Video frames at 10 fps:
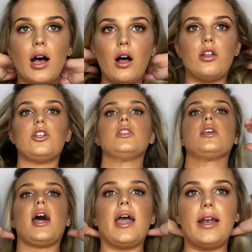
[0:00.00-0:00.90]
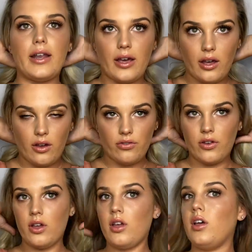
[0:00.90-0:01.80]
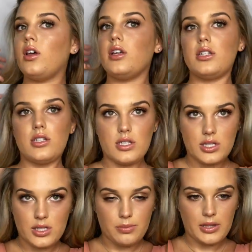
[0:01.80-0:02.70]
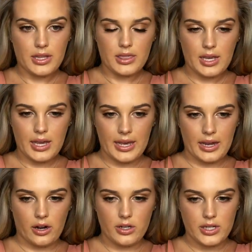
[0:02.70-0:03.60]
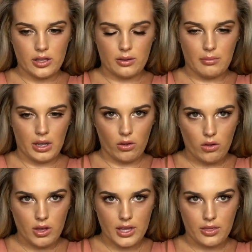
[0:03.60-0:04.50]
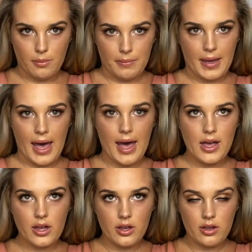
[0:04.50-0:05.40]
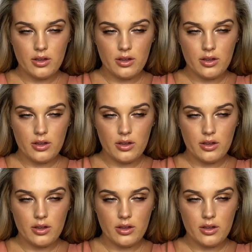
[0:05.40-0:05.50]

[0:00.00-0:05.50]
I'll just kind of split the hair down the middle in the back.